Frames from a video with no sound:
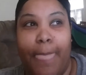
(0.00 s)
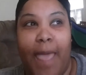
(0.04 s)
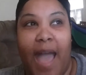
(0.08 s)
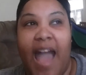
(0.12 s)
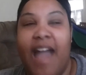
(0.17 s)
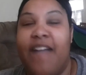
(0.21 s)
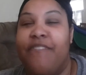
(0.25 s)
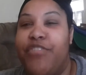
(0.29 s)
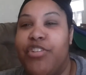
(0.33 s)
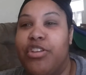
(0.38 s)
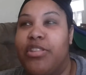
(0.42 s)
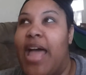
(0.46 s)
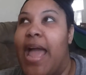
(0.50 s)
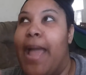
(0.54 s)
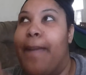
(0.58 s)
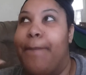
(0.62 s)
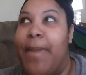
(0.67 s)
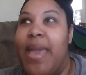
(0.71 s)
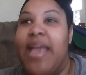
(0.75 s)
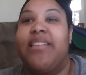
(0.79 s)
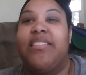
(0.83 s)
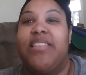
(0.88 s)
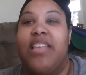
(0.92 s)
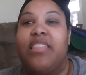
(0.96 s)
I feel like
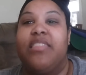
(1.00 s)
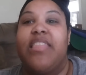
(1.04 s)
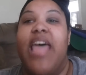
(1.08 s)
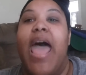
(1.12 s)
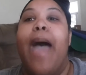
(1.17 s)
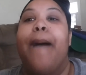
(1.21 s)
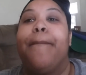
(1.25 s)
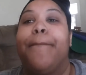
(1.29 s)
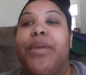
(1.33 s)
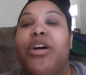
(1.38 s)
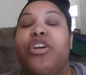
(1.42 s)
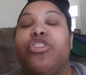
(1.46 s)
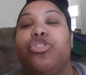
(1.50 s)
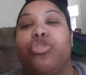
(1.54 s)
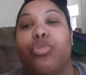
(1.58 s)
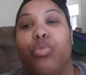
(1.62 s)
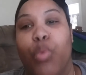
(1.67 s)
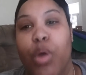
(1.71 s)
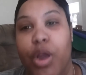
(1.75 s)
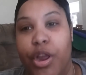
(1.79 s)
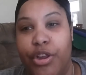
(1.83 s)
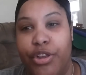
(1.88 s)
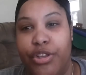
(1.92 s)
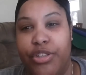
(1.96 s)
makes it that much
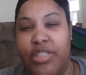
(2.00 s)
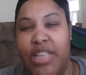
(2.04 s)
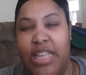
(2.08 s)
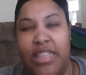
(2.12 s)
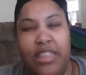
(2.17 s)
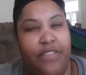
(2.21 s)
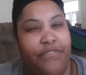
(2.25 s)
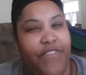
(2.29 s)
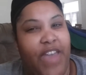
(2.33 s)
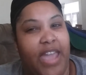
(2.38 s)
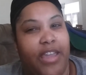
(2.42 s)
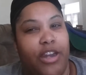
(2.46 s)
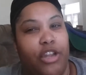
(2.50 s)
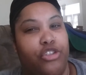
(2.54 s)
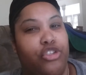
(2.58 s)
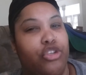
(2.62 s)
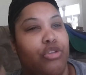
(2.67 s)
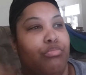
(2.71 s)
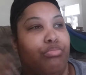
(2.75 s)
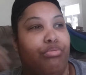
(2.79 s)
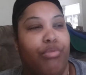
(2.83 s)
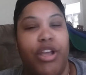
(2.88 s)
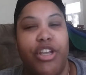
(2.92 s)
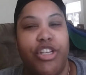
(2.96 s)
worse. And the fact that
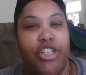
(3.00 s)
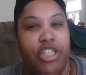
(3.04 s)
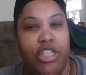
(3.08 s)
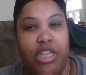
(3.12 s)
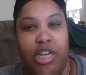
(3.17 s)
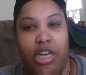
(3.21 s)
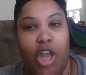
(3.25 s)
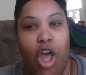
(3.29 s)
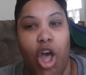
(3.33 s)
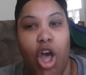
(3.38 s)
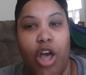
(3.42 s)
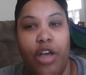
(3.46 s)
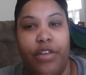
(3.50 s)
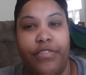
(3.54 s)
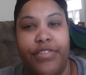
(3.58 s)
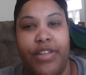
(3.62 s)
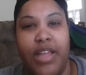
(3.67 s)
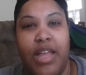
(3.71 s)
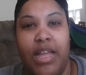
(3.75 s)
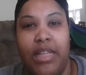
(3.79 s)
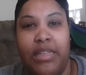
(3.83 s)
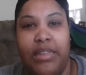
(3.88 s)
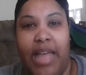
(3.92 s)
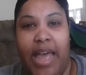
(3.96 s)
you're brushing it off
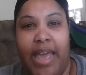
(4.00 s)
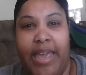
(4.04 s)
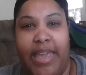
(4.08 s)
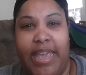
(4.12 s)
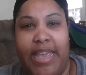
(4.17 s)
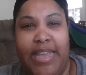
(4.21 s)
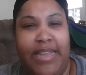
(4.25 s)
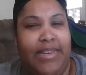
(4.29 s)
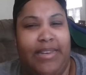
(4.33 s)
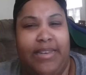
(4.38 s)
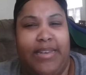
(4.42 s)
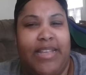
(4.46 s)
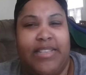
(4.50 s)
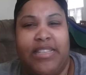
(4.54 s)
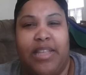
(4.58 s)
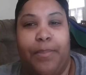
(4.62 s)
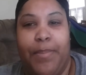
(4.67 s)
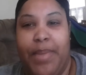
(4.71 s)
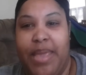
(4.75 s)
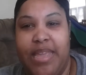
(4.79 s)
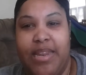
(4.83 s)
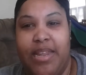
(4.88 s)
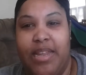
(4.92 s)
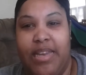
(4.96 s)
like it doesn't
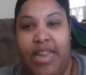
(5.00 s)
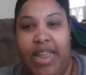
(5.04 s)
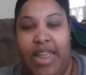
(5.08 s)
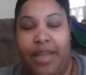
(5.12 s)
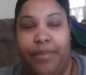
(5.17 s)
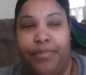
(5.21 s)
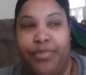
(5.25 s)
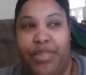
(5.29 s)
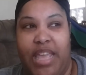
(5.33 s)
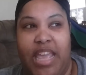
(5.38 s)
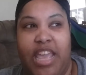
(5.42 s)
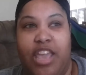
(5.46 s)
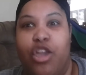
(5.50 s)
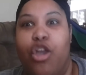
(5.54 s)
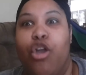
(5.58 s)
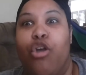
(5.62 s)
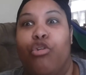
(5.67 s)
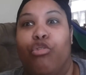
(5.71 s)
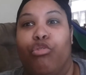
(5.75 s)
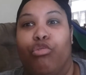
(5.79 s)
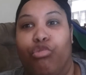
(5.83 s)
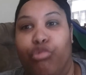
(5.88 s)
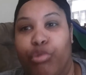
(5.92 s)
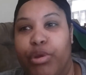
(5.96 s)
mean a damn thing
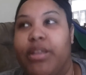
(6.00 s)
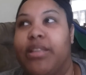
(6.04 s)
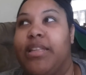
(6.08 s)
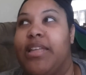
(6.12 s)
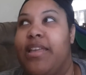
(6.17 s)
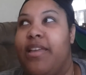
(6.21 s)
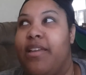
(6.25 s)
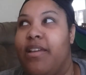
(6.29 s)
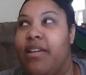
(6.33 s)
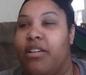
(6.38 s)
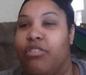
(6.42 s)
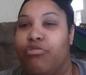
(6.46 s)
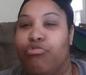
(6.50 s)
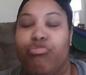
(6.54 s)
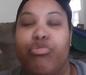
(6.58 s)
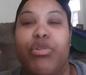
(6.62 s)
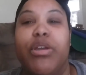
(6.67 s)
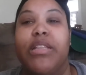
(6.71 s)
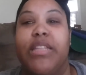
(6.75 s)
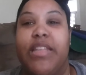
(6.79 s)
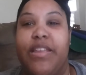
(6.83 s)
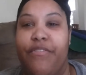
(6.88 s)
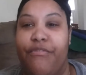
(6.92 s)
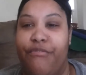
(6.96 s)
really,
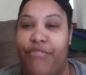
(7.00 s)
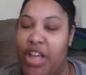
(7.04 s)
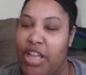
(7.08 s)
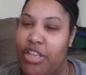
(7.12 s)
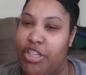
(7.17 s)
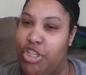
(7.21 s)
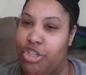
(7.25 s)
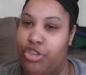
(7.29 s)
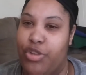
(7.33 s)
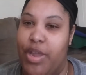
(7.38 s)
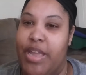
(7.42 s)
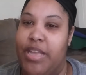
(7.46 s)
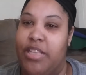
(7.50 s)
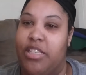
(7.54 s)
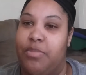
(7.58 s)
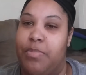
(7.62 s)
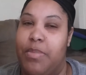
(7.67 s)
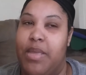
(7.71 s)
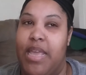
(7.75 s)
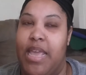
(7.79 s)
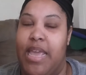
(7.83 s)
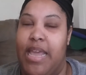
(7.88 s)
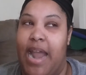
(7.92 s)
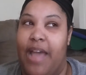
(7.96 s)
really frustrates
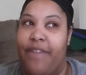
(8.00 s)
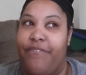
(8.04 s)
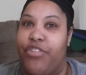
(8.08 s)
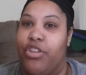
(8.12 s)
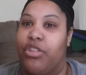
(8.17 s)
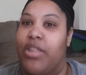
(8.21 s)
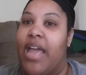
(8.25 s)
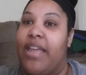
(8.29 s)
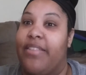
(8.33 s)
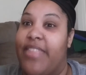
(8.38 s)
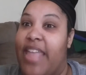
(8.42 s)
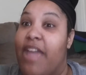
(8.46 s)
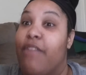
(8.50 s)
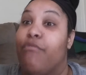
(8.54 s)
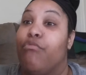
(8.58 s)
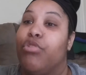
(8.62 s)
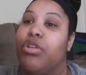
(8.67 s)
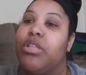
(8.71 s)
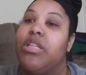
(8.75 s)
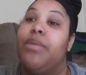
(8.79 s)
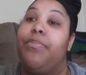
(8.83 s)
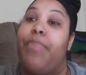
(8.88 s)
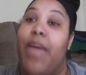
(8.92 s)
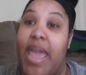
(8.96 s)
me. And I feel like that
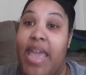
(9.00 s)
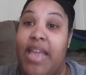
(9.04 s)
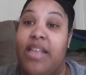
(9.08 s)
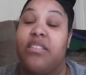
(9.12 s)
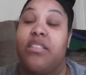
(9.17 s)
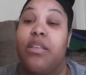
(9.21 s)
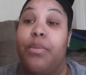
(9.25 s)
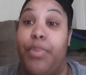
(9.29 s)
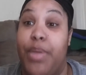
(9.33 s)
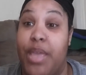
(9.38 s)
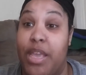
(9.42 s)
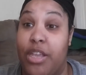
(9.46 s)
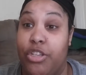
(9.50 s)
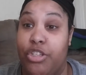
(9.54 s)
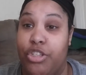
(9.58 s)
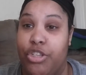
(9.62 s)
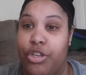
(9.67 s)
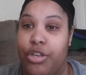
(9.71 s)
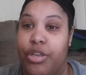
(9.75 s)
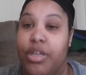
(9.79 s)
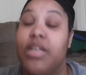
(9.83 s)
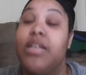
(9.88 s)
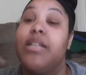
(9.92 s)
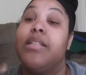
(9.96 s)
really paints a
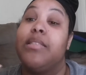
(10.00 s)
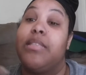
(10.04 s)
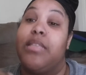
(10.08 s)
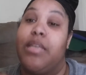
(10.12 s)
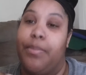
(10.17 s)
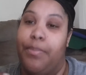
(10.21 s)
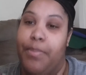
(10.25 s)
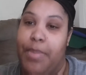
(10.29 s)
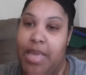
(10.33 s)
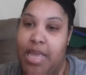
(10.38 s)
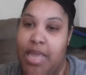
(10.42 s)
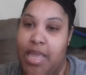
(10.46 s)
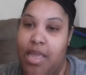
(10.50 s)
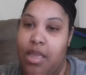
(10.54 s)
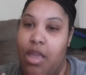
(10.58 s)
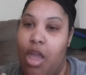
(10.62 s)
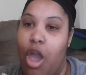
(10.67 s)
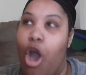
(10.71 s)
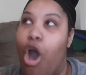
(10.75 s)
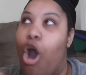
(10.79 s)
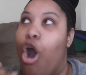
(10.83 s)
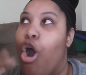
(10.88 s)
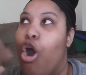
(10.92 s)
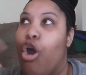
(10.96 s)
picture to me
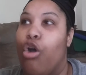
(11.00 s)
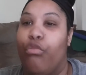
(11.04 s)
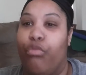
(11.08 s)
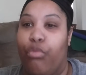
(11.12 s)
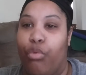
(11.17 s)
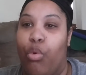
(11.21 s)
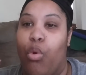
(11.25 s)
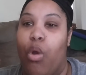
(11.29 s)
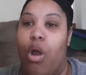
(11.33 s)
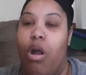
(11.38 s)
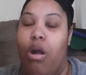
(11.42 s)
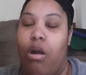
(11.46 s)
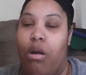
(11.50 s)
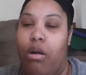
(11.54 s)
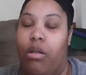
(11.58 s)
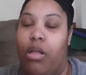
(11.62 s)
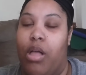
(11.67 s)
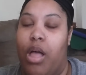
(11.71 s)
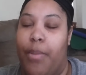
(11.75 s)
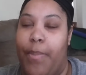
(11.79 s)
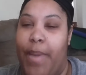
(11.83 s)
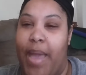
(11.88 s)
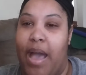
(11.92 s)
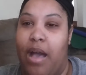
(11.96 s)

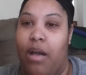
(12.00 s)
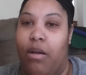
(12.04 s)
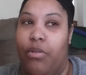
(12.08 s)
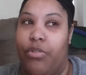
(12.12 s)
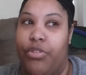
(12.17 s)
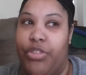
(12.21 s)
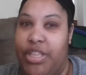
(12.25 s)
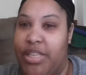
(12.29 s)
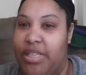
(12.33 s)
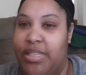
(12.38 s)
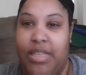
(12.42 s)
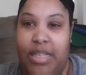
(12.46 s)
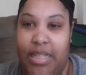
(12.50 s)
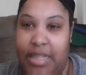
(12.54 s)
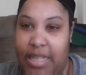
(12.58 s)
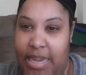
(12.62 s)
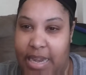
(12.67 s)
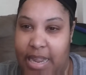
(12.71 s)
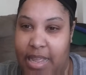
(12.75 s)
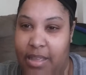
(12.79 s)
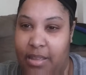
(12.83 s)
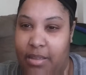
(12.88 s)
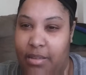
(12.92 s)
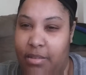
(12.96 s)
overall about this
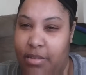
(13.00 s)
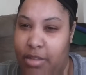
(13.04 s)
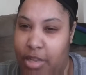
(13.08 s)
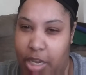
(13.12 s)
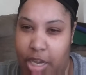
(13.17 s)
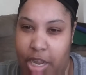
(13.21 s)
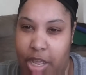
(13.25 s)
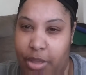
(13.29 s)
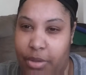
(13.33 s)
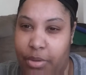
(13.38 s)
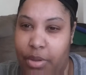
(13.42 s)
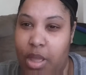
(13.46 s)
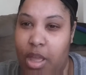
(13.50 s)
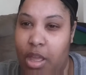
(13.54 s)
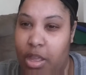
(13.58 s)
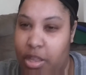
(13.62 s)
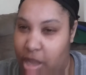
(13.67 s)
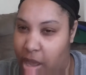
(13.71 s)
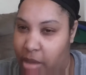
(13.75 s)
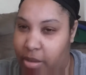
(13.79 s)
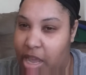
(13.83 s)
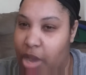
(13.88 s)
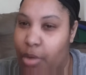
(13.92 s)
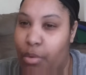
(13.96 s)
clinic. You know,
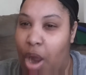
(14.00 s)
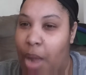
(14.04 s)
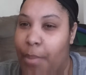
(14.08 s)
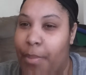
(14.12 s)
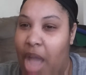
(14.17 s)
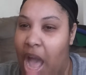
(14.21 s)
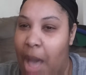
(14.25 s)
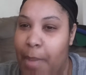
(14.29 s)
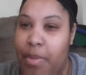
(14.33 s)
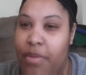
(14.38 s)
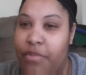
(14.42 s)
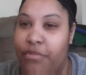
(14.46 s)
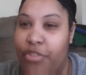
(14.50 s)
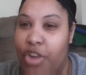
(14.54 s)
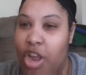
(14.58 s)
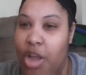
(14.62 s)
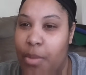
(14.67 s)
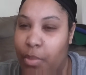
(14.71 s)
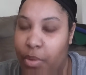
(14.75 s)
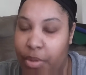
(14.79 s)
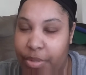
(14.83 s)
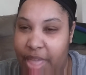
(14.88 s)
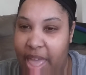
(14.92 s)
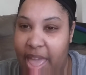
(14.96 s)
y'all get where I'm coming
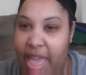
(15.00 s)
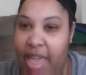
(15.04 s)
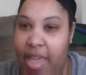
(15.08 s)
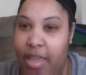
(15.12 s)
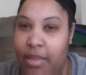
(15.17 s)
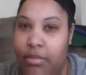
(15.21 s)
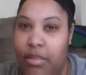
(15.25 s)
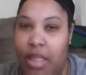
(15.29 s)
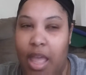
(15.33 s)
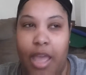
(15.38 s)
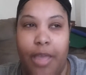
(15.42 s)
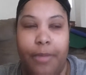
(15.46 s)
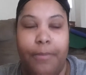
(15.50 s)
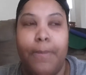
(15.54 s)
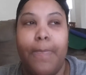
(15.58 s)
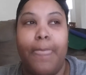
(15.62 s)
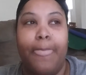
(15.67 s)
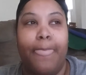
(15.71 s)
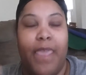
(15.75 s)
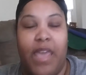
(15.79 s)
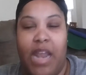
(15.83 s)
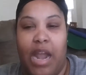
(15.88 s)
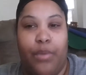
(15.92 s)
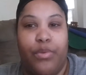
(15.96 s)
from on that? Like,
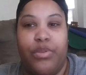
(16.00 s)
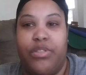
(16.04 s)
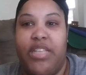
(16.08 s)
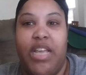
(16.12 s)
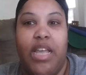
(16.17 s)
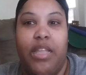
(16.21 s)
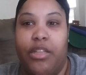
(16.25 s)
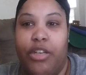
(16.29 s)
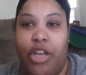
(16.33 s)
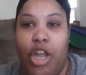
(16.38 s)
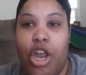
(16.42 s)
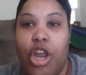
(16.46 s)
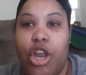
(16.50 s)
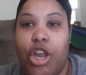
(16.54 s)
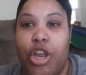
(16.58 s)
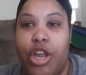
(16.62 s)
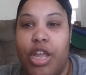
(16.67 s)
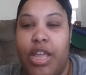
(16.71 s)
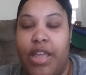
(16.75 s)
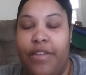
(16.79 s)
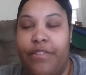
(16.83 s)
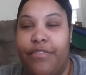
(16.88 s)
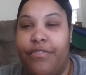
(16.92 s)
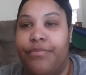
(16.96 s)
and I was telling her,
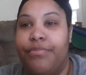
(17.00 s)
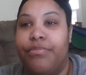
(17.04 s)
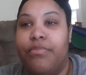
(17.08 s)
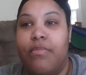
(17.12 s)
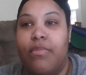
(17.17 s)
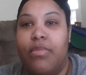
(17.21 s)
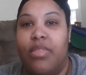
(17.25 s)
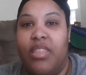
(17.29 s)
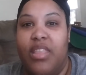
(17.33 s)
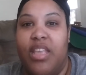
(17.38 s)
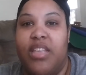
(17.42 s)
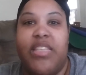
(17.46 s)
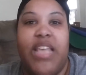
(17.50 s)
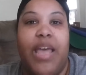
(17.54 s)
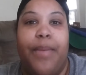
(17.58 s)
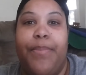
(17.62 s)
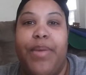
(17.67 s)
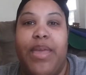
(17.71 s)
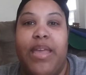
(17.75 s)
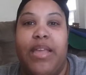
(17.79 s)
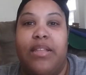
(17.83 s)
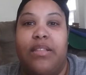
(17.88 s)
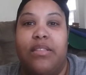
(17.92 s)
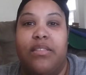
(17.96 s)
if this had
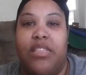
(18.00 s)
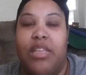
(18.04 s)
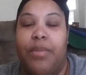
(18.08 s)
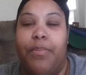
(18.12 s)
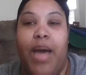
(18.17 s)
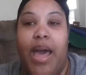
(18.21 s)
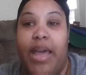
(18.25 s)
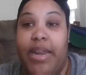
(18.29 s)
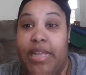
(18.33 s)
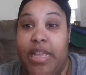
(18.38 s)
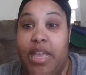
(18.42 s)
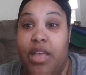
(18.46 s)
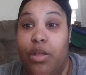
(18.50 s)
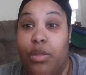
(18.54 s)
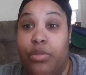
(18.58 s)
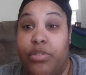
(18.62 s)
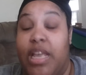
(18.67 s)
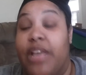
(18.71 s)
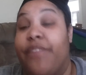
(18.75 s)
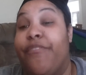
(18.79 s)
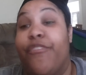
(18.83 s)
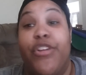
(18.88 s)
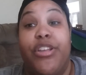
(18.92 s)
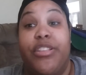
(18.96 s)
been somebody else,
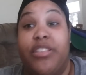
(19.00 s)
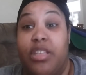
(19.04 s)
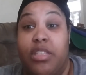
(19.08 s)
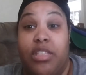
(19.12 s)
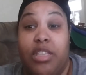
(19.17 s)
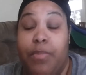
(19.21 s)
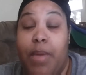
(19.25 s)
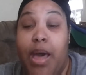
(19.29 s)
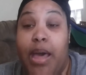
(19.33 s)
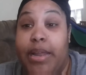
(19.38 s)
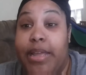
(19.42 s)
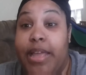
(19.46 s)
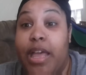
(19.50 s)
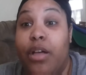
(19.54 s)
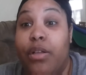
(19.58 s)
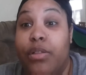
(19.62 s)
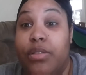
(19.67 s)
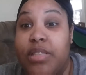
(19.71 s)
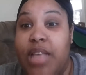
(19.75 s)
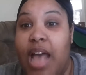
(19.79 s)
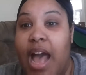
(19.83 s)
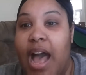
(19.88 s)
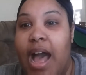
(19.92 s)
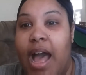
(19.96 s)
like for instance, somebody
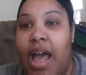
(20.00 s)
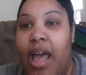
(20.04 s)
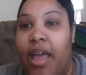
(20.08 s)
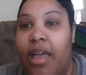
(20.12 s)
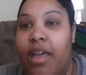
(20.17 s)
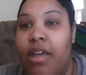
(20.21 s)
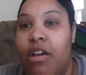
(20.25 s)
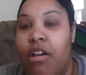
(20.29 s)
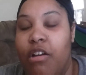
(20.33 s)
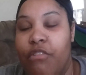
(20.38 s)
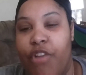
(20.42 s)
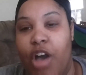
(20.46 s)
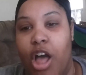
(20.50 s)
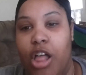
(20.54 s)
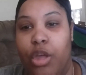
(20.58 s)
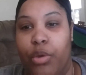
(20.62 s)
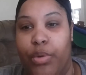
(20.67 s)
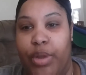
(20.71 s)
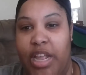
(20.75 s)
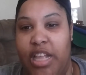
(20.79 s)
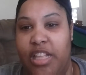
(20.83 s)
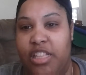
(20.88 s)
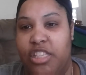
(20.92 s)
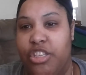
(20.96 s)
else I
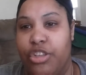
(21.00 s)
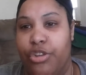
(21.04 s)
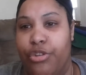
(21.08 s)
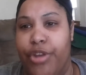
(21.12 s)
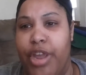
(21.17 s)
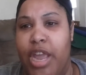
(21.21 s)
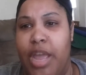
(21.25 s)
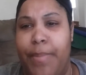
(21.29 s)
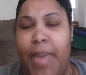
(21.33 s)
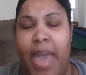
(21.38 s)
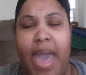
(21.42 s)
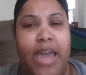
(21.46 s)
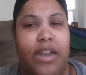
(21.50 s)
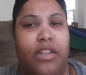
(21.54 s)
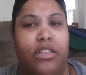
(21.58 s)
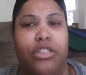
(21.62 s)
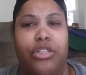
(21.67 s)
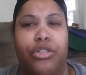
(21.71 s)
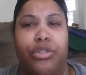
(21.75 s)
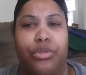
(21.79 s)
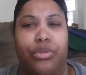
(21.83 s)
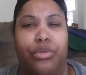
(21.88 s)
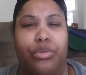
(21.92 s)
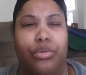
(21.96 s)
follow on Instagram had a
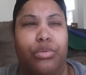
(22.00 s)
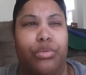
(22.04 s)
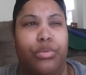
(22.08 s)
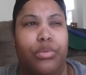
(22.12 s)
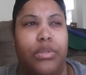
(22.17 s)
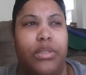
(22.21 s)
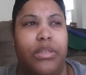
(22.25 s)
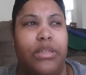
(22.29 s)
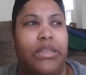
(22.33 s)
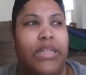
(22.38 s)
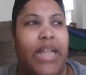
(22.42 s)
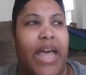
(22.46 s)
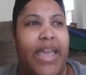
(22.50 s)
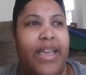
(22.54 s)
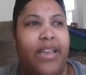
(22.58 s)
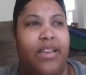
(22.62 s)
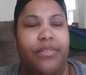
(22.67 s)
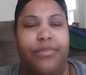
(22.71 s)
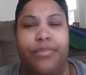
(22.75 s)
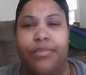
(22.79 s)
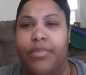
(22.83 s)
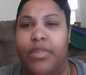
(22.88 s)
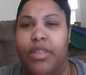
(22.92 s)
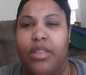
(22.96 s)
little like
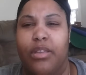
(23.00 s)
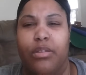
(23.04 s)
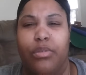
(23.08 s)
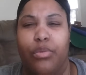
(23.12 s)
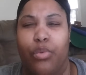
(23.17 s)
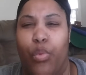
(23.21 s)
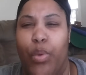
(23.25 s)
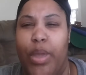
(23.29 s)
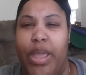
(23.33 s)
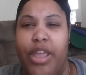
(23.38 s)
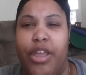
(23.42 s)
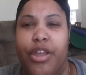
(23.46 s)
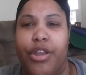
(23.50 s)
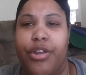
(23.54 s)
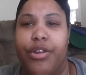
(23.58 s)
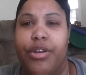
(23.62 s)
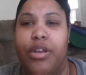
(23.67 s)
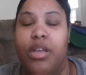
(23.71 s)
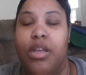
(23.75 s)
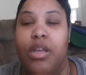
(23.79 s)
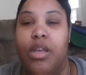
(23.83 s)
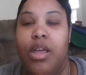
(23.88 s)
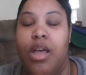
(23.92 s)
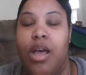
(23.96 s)

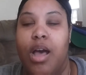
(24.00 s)
weird